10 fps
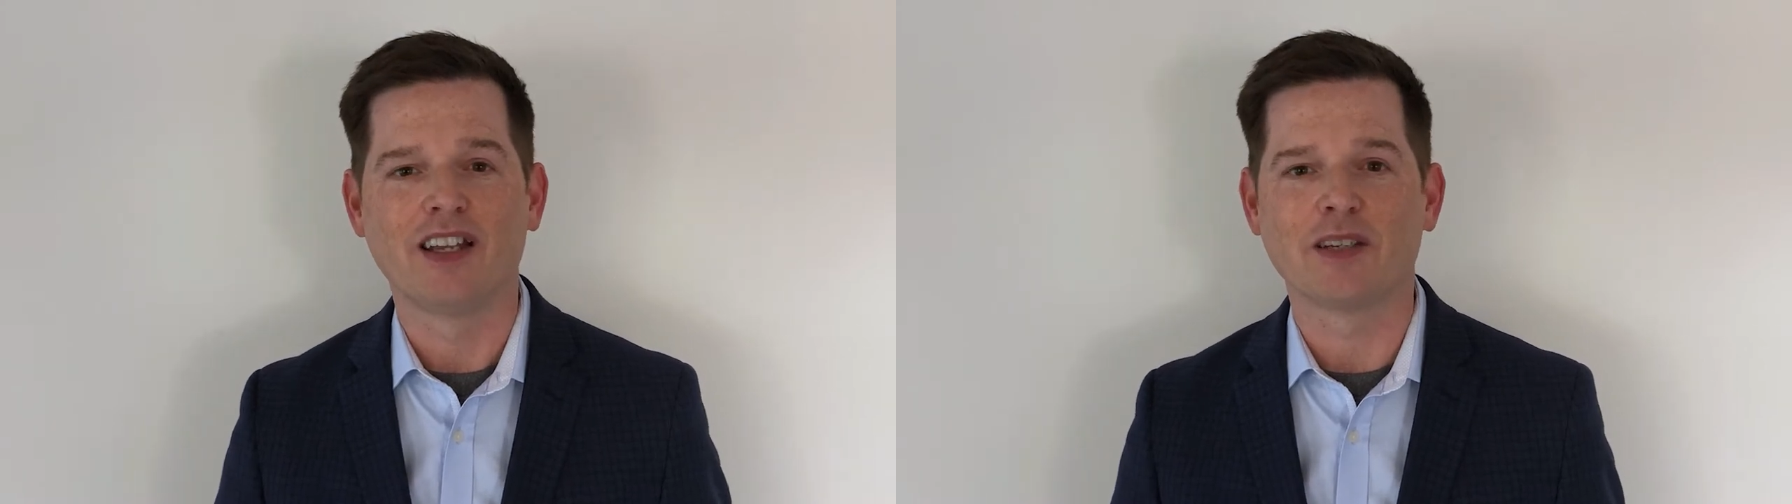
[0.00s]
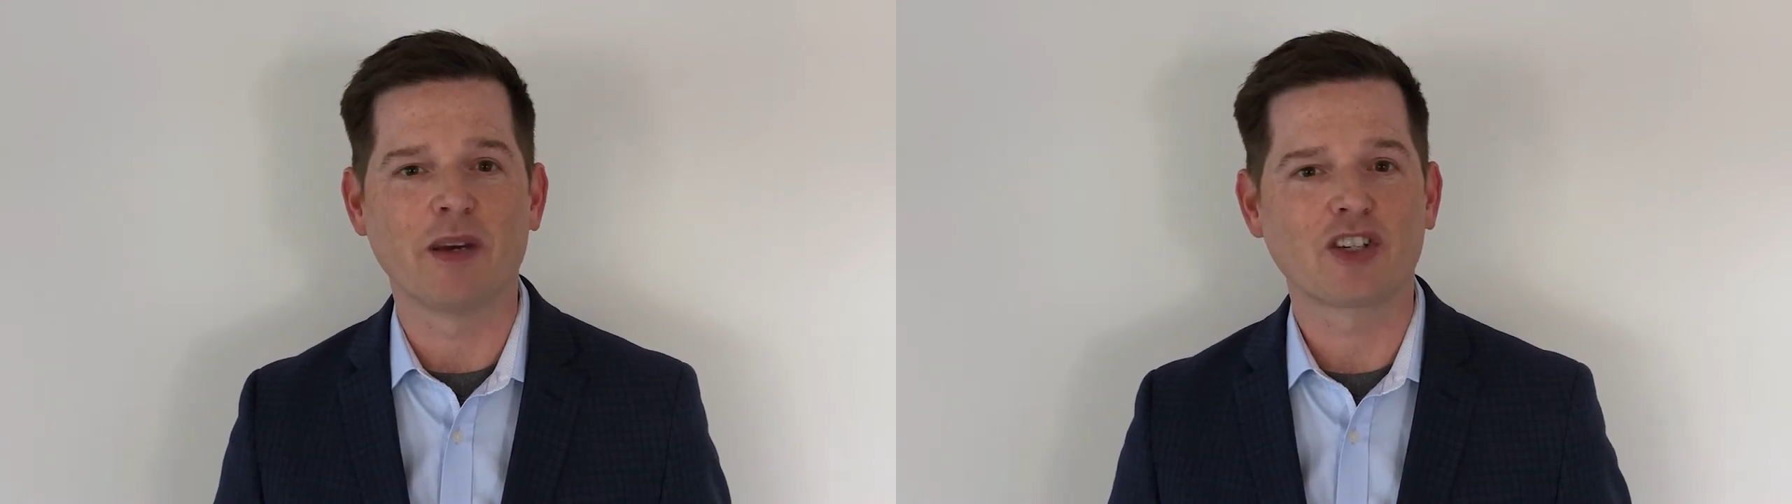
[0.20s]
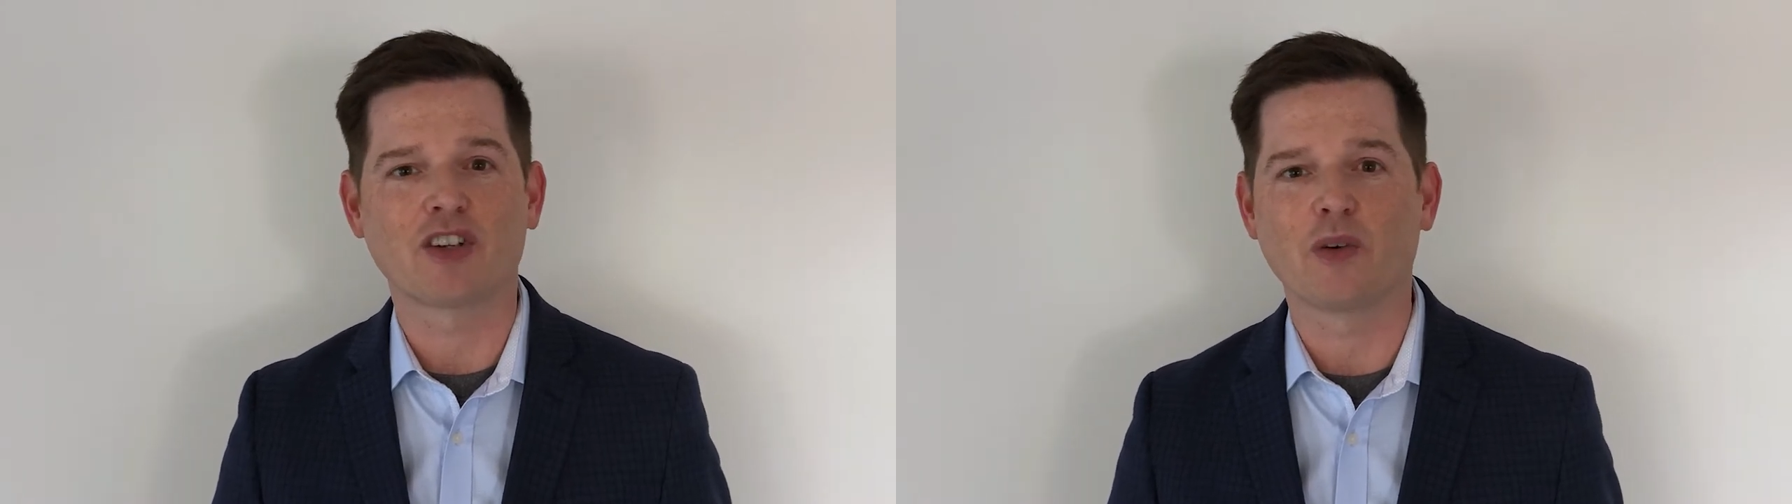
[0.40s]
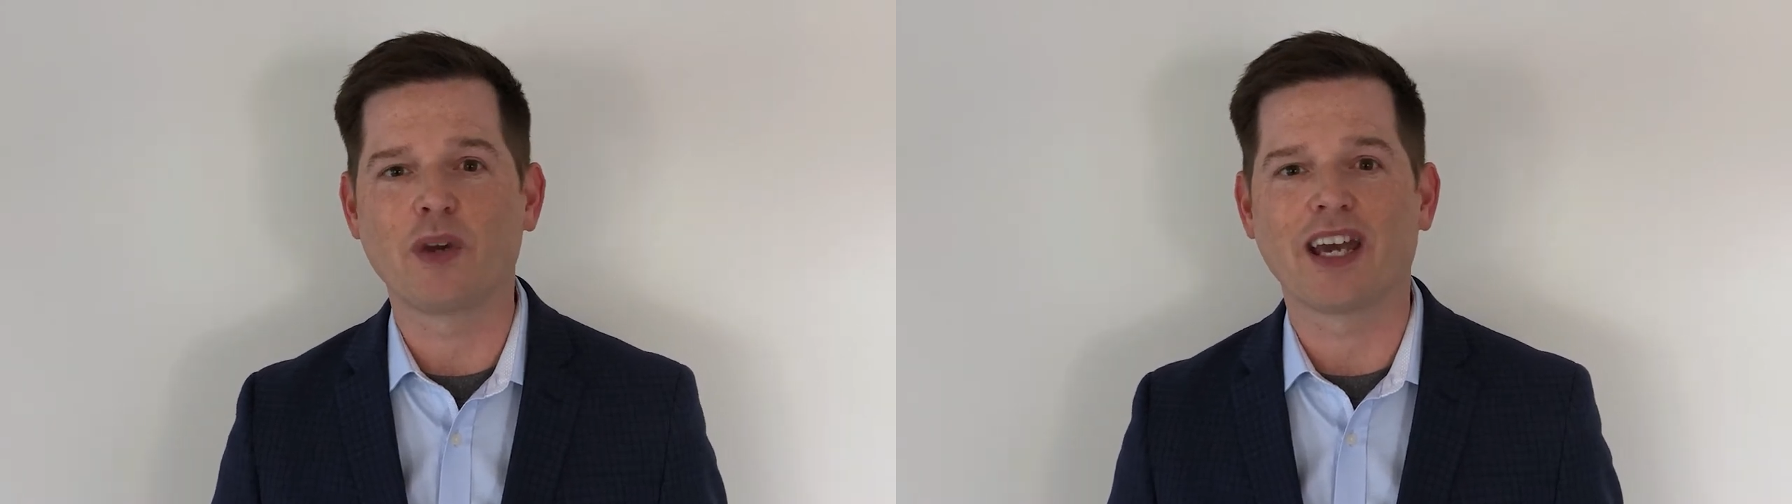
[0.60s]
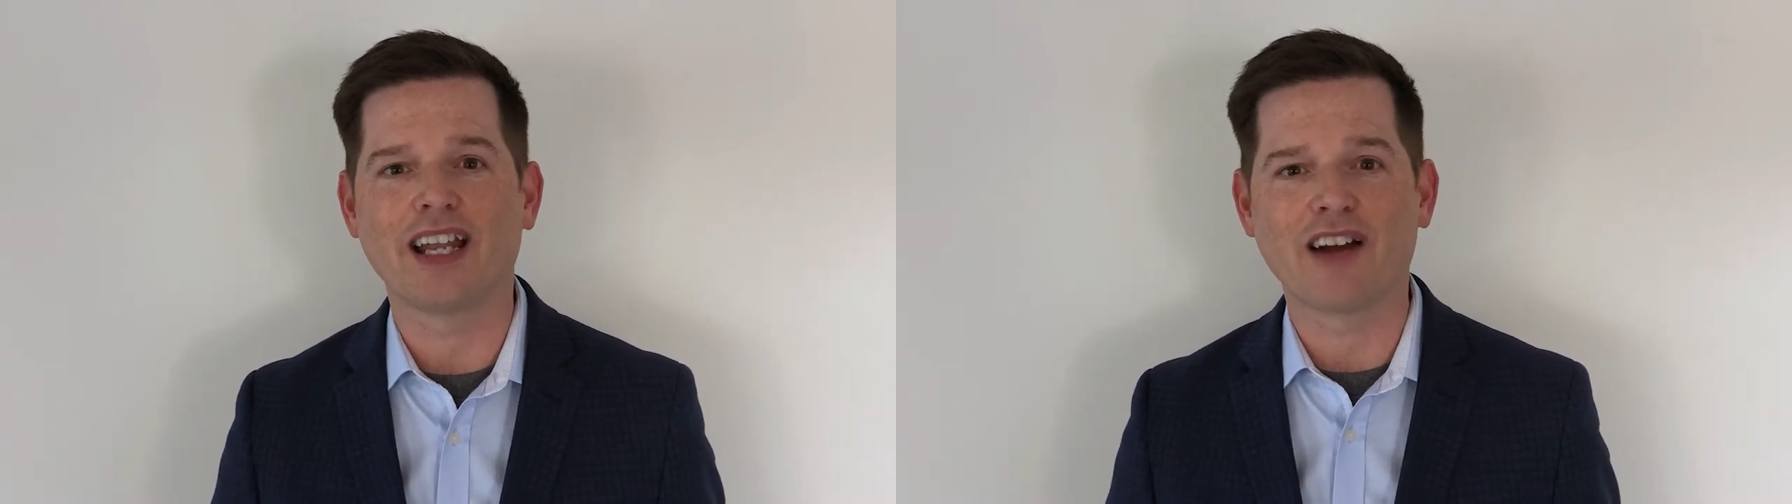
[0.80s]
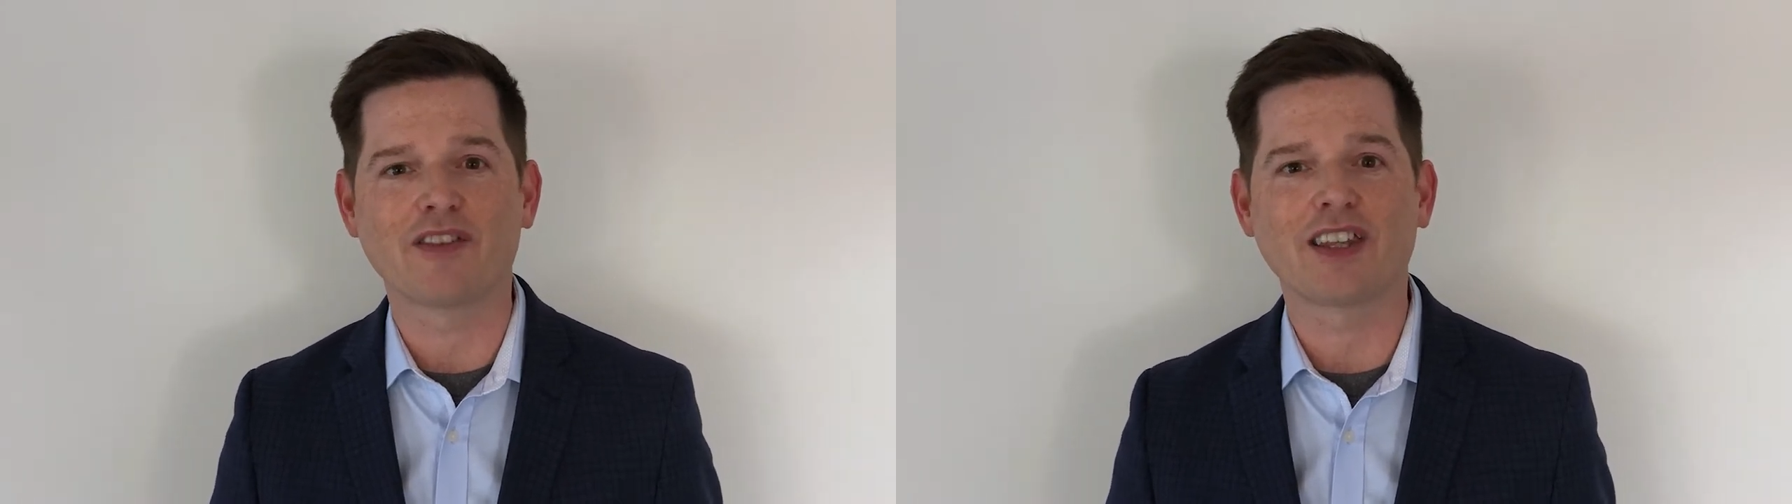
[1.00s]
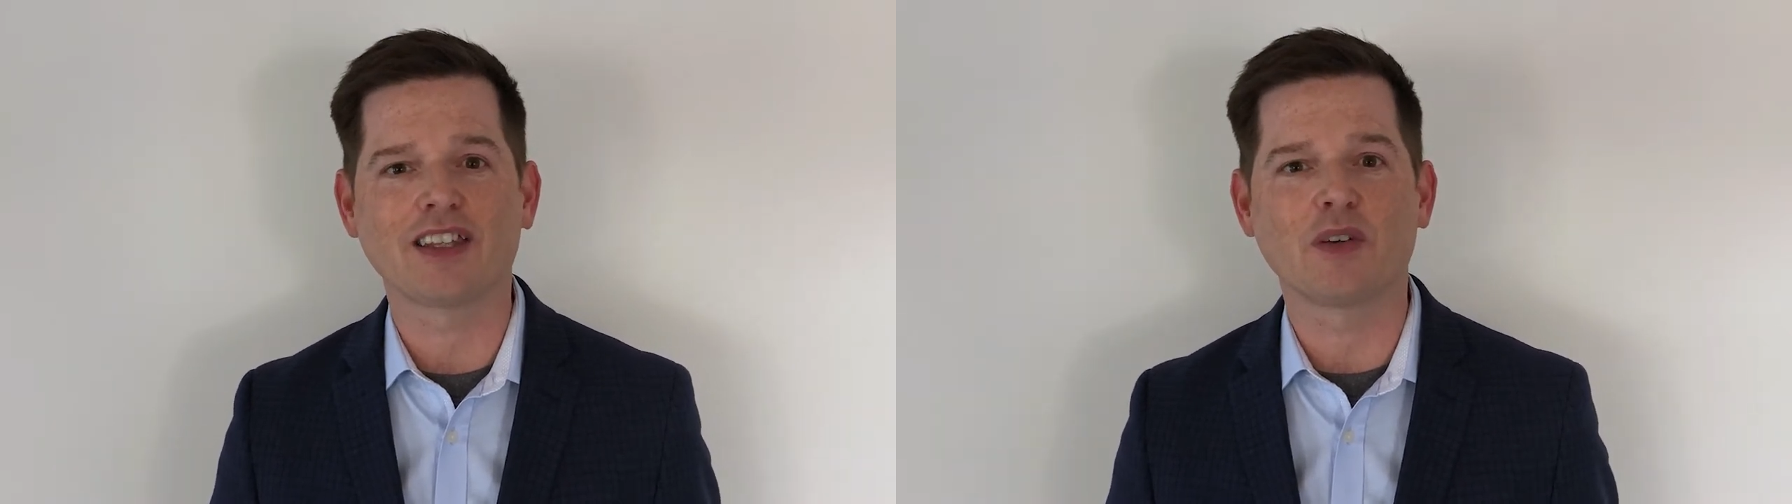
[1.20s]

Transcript: to make sure that we had everything